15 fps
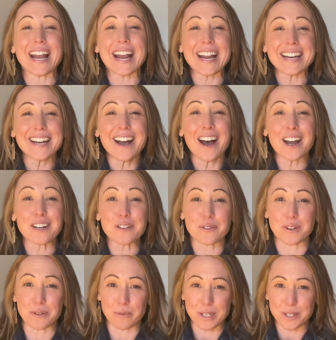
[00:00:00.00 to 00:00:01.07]

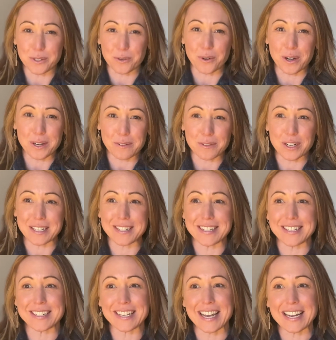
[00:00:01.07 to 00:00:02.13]
800 restorative
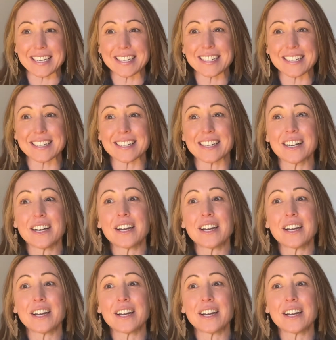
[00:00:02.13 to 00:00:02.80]
justice cases